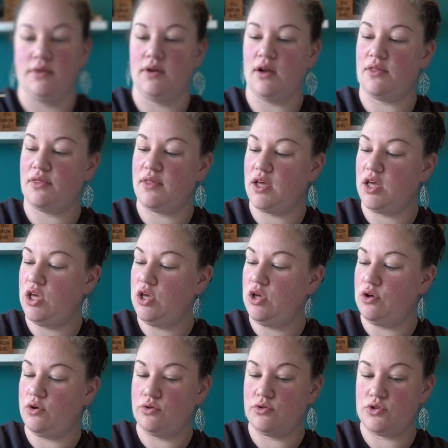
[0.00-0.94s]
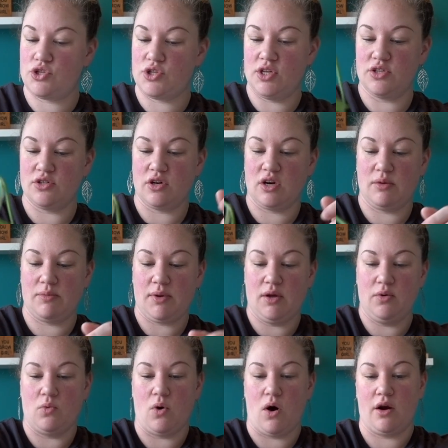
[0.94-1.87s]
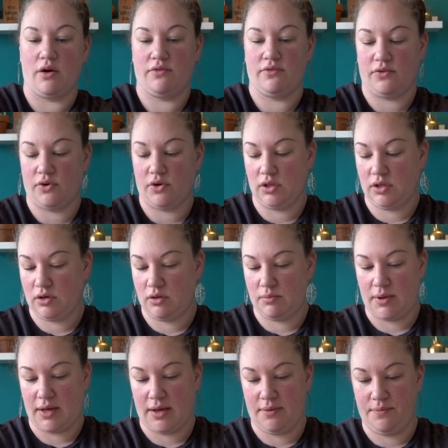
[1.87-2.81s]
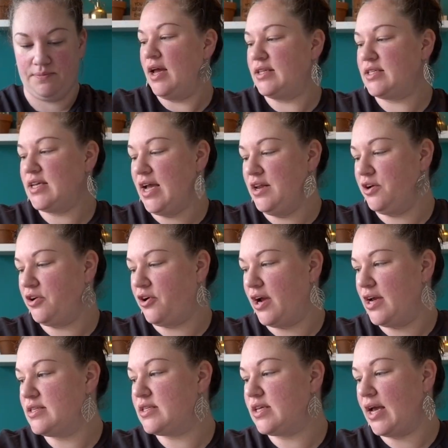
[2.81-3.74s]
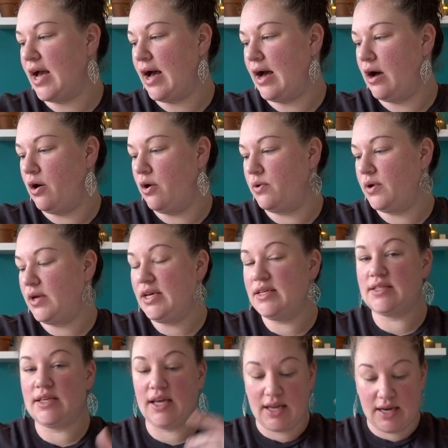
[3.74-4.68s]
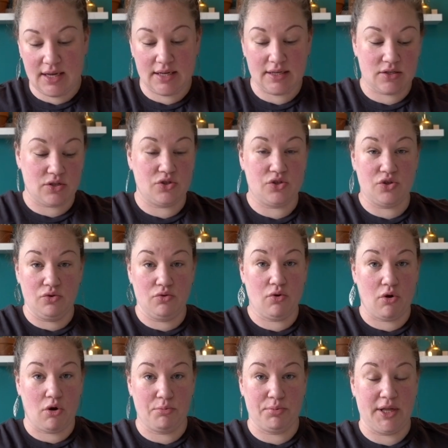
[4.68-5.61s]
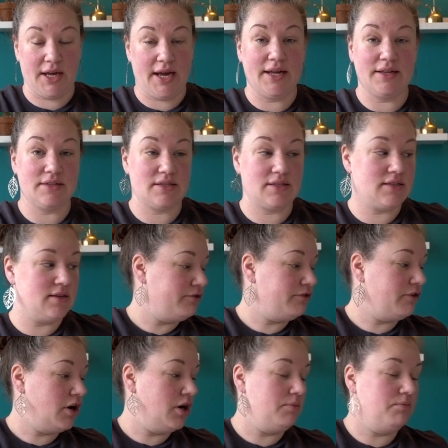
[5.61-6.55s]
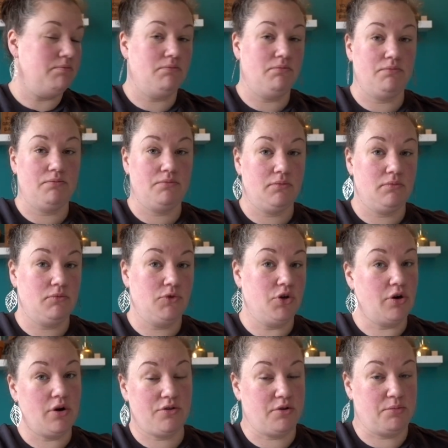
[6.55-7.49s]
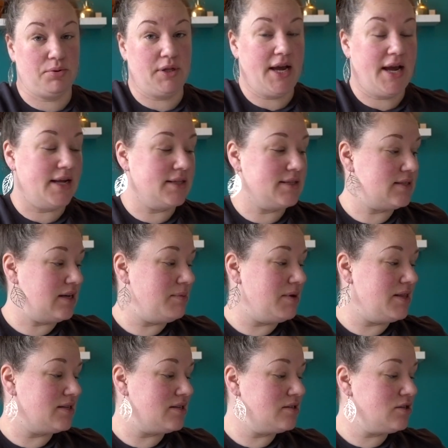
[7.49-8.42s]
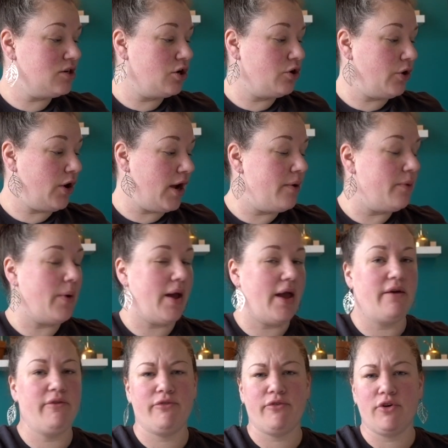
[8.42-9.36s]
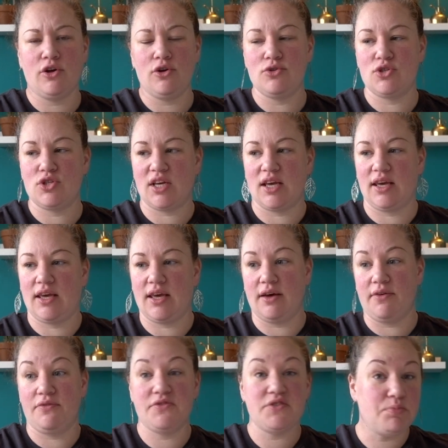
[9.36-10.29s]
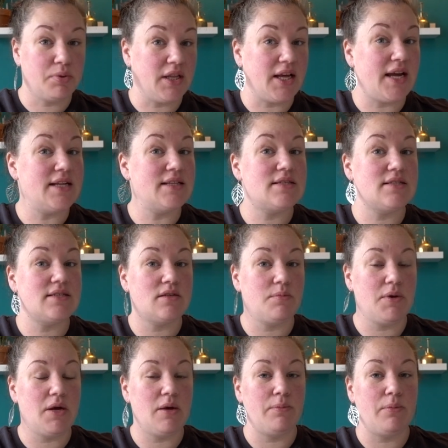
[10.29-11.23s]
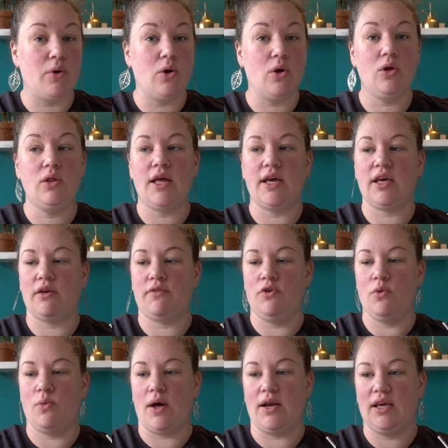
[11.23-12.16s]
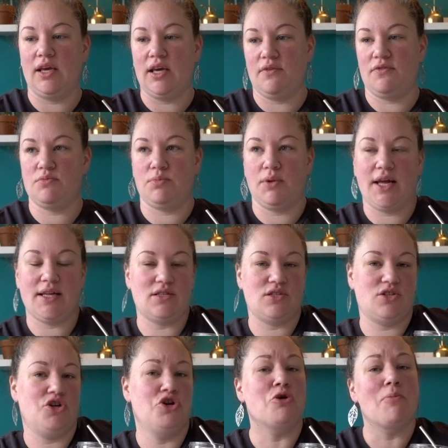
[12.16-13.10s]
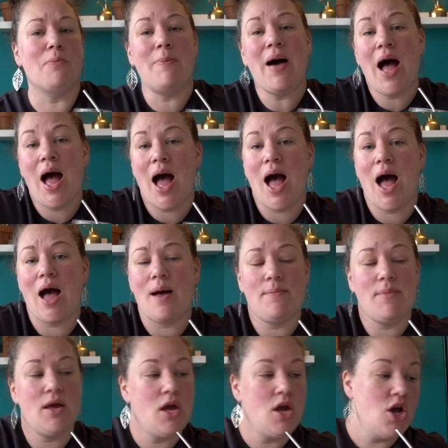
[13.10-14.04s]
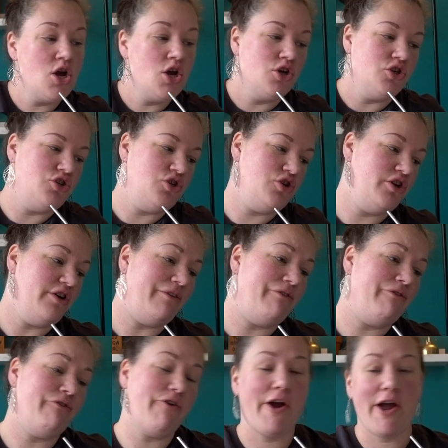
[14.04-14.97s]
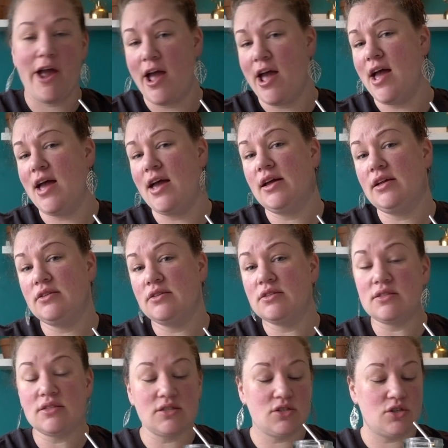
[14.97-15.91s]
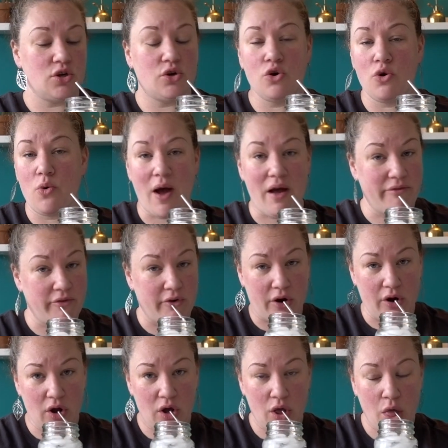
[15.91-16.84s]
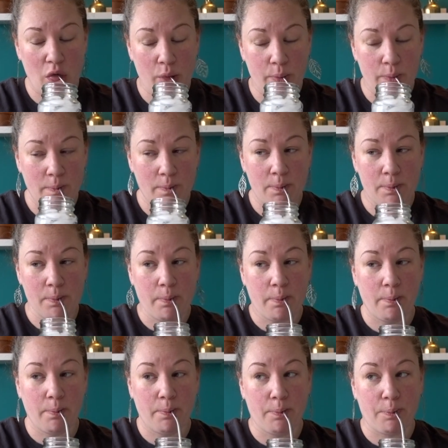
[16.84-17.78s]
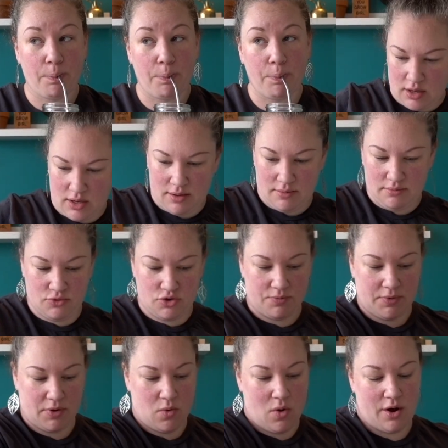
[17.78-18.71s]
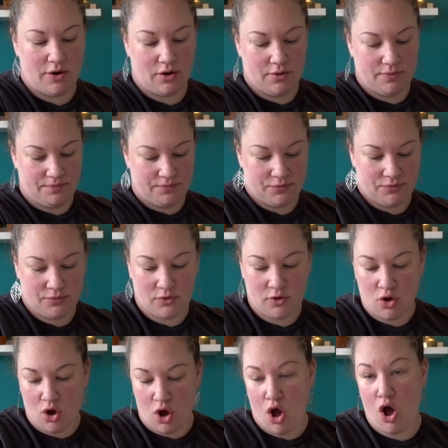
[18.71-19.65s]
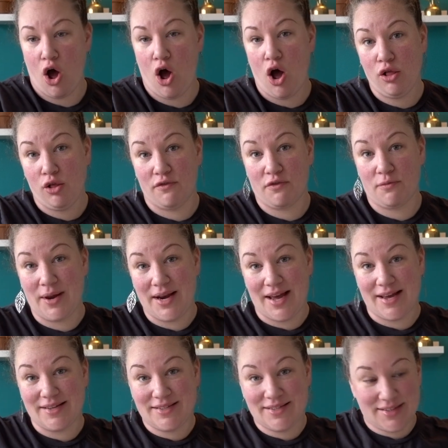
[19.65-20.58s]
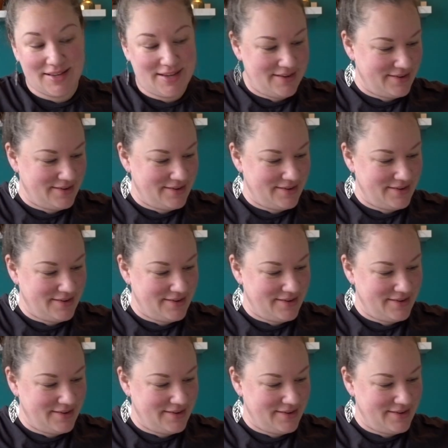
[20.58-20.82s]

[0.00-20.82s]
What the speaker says: Nothing huge. These are going to be in water for a little bit. It's kind of crazy how easy it is to grow plants from your other plants. I mean, this is a great way for you to gift plants to people. Like if you want to gift plants to your mom, to your friends, to whoever. I'm dripping water all over my desk.